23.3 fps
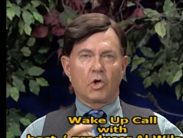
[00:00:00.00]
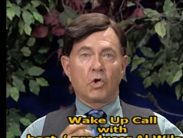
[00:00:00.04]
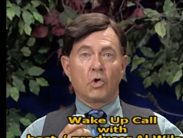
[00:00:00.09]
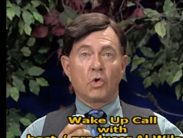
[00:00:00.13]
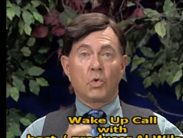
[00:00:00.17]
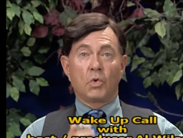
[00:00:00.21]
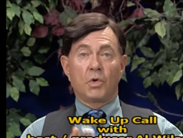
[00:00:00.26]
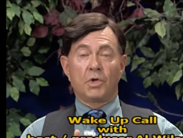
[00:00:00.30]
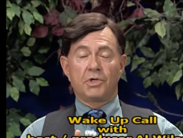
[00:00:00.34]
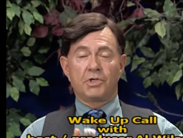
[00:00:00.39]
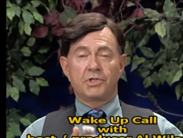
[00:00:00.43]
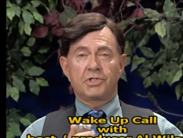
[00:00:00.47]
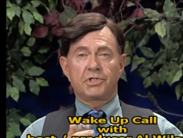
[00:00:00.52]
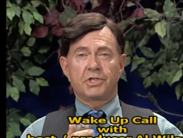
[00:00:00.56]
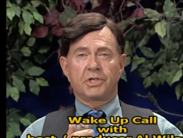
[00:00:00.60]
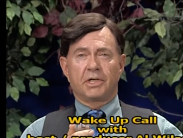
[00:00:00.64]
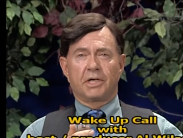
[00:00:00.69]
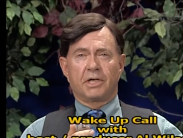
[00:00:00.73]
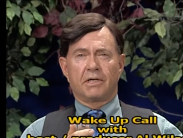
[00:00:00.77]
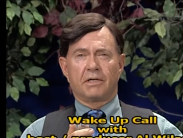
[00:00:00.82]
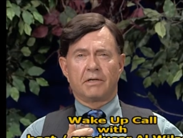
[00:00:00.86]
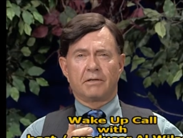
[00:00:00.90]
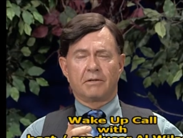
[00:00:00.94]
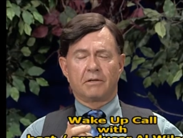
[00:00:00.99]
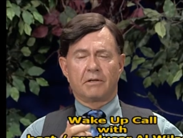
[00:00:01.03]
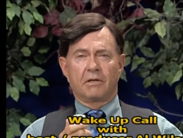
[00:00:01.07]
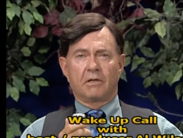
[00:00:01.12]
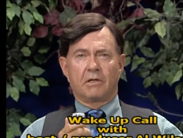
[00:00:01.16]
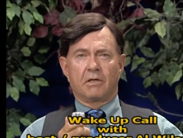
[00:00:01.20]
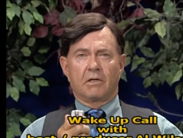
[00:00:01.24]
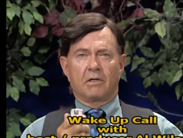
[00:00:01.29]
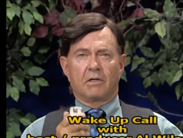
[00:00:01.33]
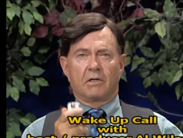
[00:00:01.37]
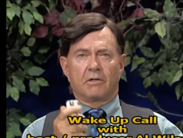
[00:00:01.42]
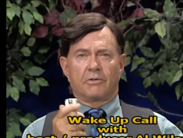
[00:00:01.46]
Who is
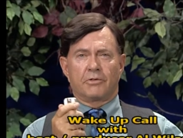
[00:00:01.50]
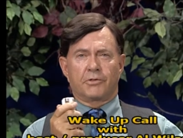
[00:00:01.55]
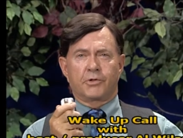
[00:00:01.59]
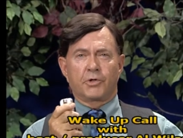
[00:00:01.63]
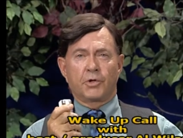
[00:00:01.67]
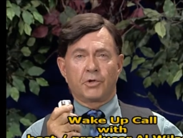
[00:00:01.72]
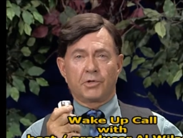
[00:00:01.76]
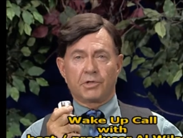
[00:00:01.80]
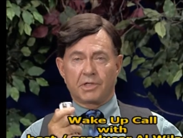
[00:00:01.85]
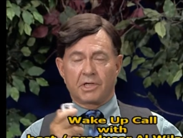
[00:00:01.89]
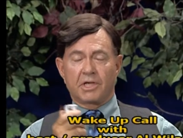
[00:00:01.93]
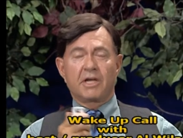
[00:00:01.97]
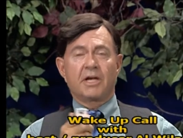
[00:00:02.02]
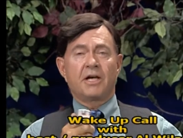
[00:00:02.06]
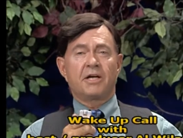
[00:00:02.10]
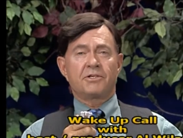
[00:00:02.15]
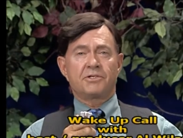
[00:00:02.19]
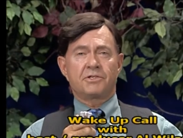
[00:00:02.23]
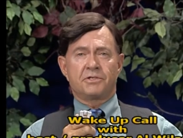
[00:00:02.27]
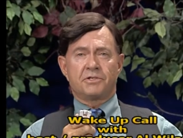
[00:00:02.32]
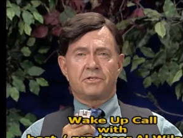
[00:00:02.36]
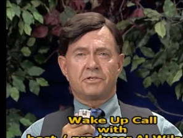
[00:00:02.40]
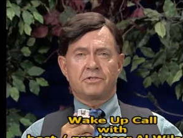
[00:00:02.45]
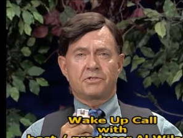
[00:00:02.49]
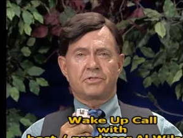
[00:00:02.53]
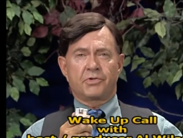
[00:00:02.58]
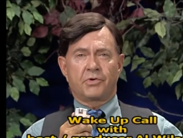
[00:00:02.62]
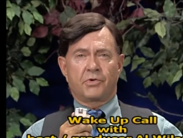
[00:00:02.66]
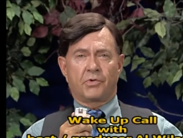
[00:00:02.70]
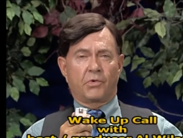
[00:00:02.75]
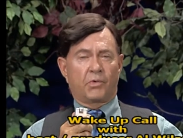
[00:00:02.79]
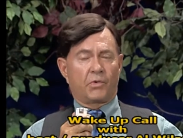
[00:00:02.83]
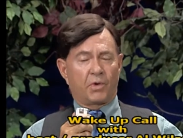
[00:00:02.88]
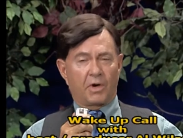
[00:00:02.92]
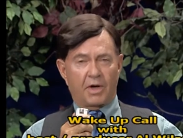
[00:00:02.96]
third cousins
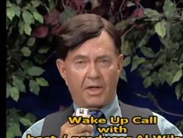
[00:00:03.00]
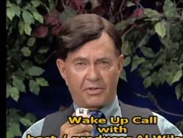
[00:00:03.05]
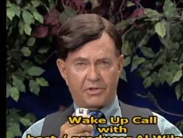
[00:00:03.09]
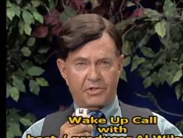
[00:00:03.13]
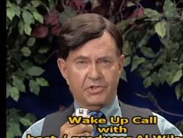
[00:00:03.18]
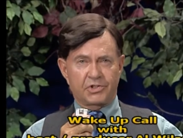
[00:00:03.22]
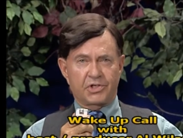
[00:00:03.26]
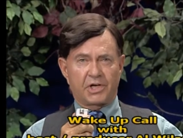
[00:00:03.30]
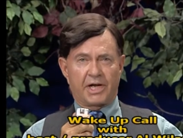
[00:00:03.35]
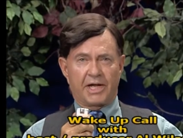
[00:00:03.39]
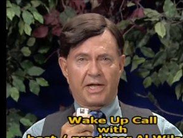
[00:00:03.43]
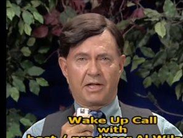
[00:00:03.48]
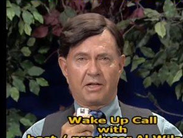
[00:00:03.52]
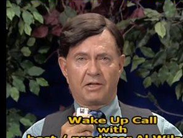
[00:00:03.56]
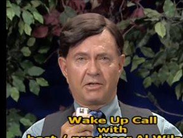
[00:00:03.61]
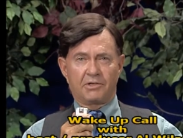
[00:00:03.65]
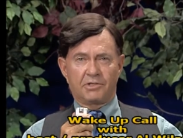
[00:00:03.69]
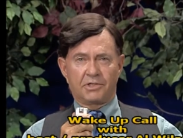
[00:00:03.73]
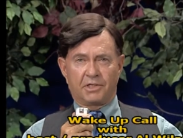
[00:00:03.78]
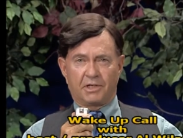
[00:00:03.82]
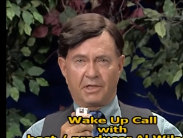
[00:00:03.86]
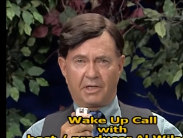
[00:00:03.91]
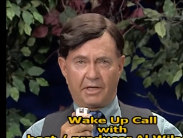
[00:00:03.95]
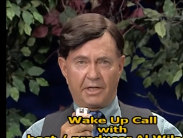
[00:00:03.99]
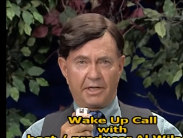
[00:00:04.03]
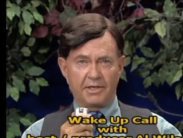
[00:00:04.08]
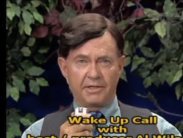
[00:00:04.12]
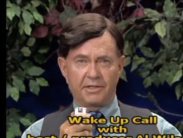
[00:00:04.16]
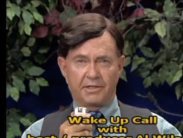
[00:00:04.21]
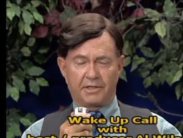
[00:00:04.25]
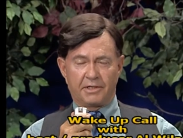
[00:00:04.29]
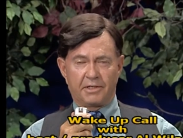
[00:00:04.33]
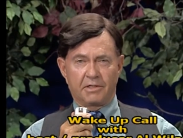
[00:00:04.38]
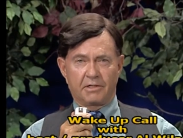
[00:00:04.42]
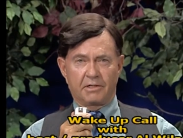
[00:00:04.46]
to the Rothschilds in
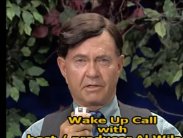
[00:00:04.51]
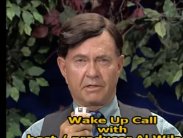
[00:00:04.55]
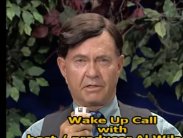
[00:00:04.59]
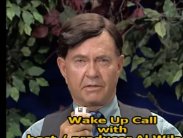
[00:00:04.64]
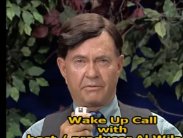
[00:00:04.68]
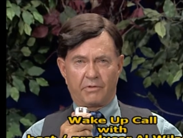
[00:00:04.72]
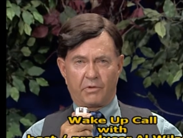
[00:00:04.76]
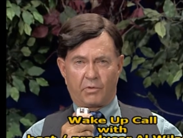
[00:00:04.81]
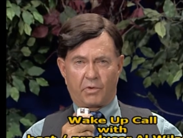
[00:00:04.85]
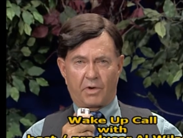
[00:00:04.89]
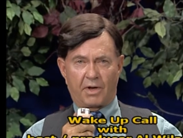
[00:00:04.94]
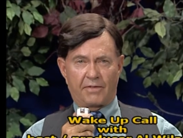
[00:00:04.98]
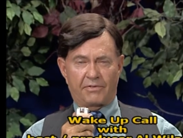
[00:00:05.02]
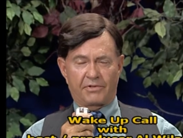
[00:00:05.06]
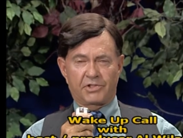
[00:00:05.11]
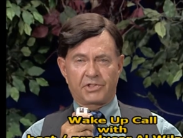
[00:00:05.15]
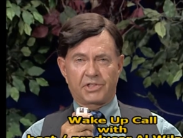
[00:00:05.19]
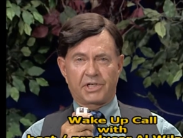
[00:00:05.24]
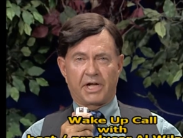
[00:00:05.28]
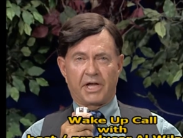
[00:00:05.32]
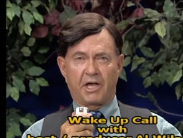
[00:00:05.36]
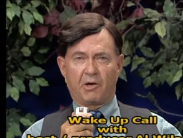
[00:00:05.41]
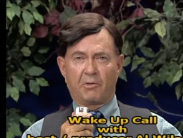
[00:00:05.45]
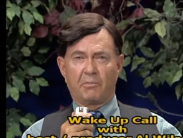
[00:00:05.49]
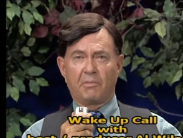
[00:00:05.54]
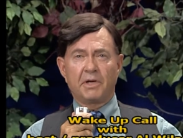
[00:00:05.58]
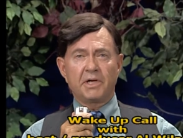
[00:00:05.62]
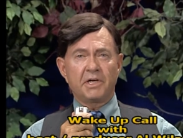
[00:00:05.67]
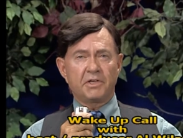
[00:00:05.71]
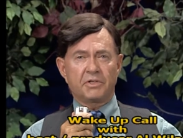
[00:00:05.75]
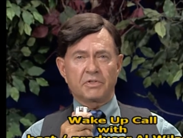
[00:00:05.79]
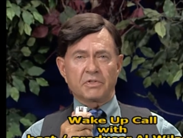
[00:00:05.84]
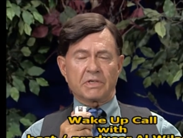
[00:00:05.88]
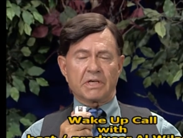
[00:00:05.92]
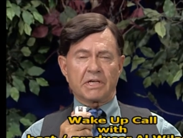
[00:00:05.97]
London, of the Rothschild
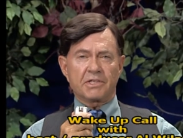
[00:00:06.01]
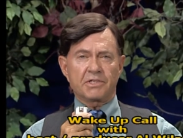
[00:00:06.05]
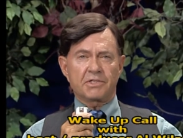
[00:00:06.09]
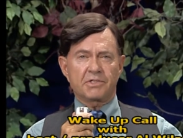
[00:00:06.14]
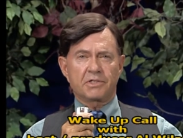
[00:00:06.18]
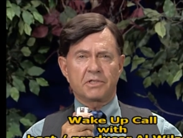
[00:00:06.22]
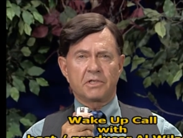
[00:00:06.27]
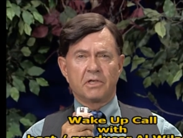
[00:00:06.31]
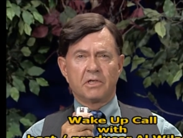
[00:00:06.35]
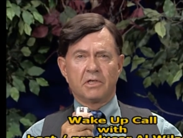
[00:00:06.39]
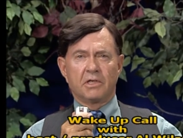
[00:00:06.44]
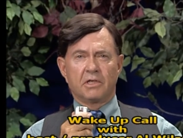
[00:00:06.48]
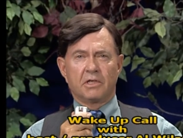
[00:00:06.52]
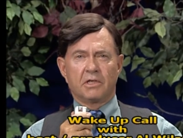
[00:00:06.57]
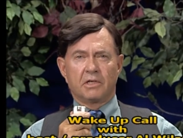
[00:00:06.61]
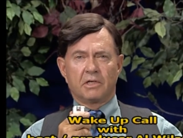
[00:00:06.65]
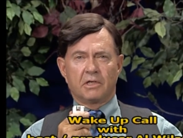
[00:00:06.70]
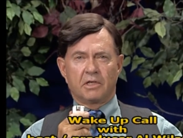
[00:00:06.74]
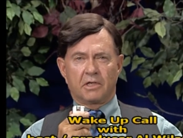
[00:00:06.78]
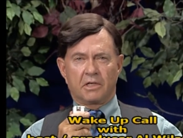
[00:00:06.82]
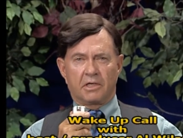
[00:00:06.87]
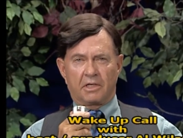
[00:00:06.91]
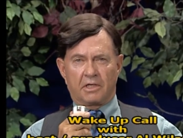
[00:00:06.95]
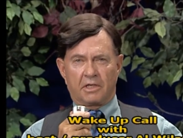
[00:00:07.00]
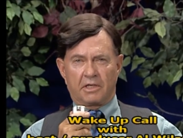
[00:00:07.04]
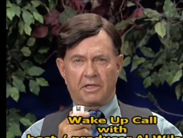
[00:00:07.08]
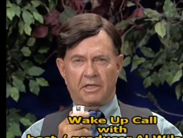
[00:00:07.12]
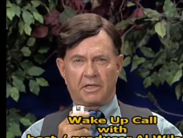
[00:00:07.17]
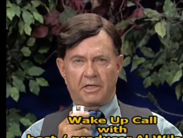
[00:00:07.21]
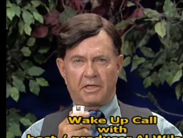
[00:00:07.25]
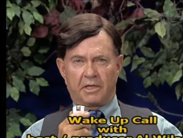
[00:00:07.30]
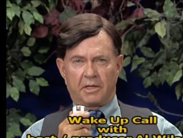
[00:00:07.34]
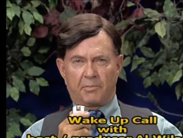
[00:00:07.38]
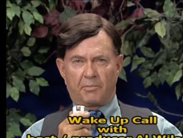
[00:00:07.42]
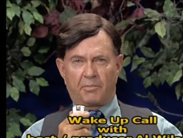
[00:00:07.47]
Money Trust, a
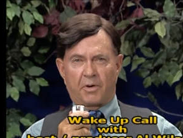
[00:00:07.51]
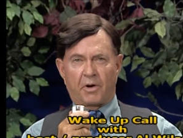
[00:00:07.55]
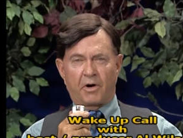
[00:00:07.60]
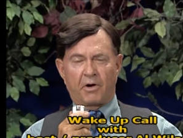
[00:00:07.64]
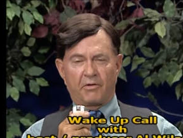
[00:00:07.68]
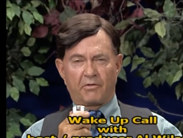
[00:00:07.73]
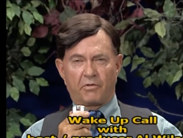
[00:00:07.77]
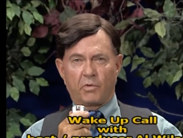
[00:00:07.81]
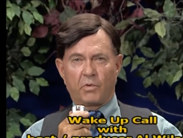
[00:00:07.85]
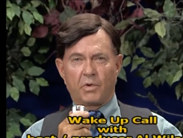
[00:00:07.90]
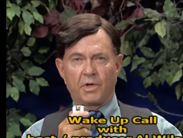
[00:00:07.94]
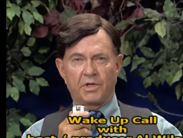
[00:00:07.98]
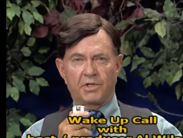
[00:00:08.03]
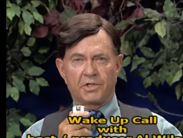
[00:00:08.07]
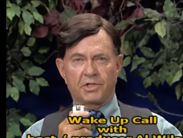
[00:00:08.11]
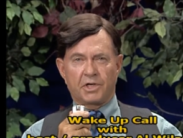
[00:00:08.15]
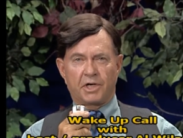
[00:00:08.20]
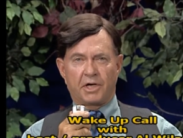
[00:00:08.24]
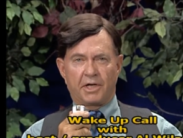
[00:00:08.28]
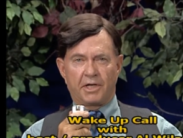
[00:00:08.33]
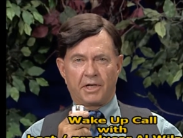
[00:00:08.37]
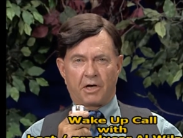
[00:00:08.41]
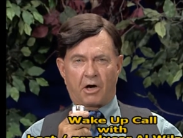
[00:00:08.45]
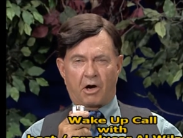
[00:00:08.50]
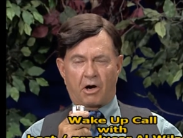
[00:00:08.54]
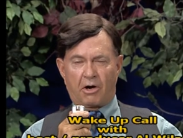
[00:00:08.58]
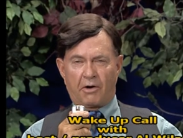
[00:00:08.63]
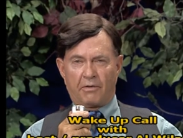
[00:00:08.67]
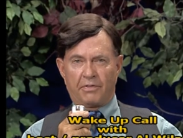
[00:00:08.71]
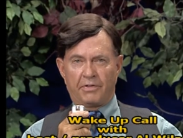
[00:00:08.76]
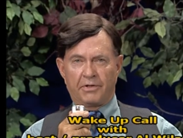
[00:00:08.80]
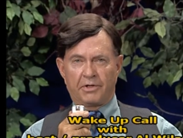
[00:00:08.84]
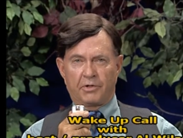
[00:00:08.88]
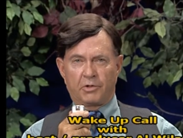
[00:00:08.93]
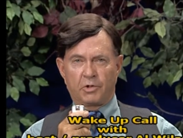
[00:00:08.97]
part of which are
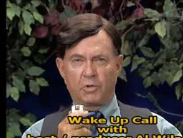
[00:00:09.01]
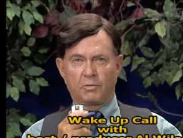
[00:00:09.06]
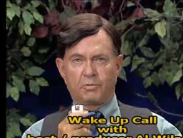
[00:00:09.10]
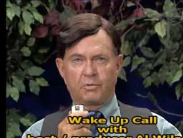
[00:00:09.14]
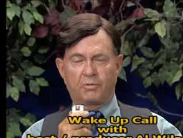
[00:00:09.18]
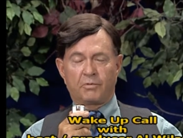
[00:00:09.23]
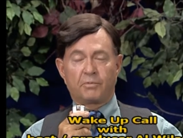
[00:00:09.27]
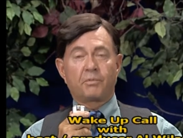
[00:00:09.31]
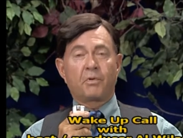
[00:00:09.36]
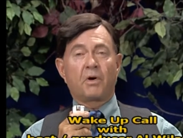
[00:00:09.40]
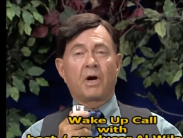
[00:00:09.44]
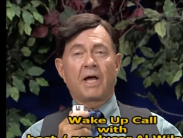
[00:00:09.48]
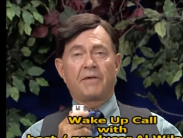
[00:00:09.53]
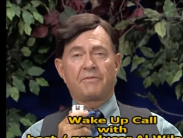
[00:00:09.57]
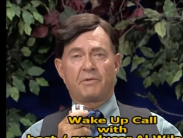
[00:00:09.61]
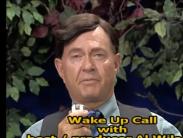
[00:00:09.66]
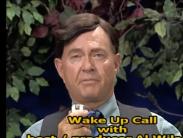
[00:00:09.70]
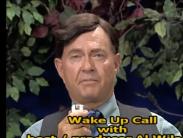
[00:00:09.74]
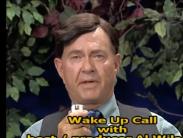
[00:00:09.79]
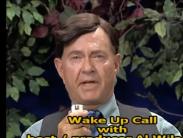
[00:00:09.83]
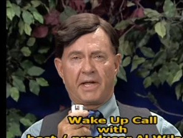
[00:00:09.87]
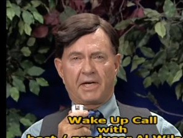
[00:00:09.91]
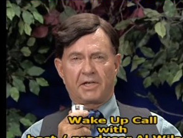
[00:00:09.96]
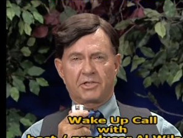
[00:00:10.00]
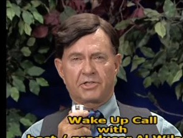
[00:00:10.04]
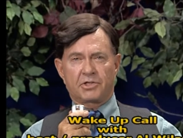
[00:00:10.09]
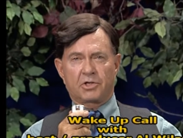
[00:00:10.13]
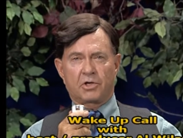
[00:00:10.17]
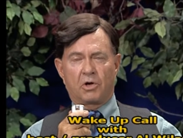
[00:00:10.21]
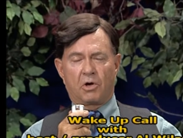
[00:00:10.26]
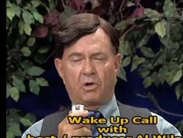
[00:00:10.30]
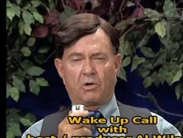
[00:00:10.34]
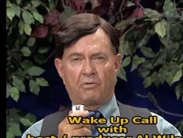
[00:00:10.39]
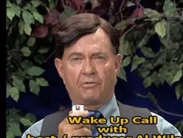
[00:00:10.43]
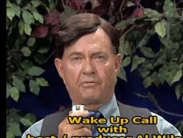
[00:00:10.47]
the group of private banks
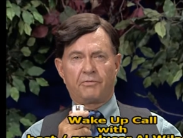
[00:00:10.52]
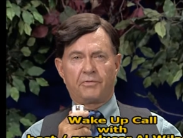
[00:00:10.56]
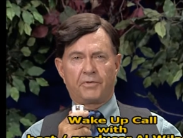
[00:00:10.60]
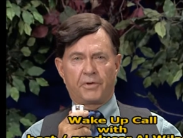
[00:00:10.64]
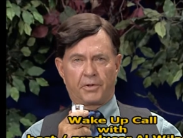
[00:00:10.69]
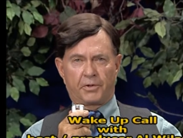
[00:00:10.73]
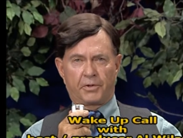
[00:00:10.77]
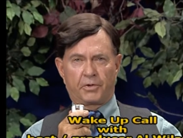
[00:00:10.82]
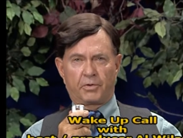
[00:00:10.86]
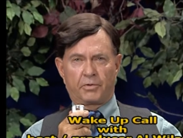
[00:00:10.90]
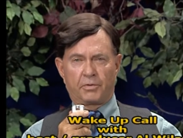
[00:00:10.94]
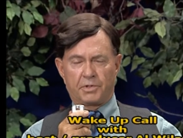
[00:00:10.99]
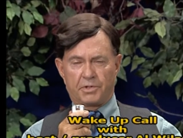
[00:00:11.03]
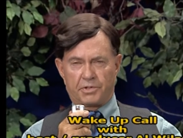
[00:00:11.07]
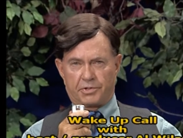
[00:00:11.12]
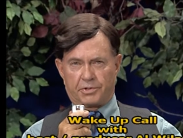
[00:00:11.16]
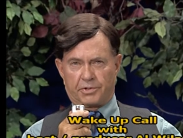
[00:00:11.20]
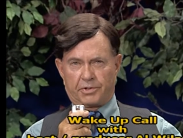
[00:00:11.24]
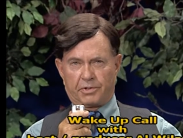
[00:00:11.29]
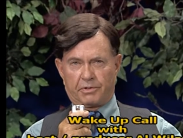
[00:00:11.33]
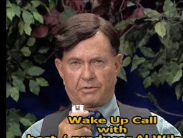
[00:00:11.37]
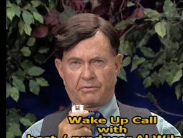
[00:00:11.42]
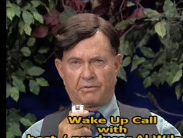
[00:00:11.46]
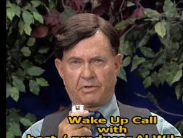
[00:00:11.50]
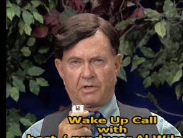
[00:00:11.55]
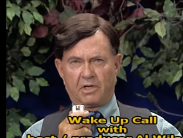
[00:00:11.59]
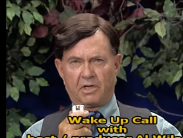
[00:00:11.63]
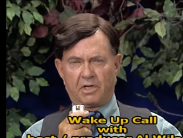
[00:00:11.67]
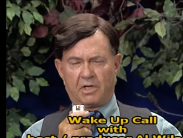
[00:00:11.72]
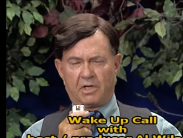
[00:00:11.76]
called Federal Reserve